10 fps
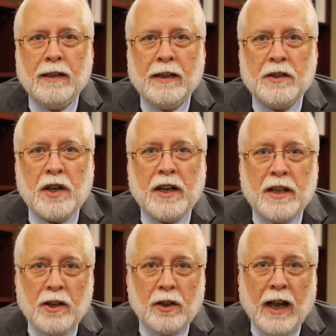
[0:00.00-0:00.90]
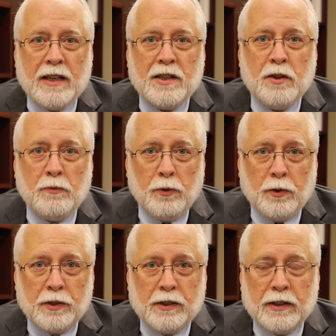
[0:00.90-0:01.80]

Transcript: idealized influence.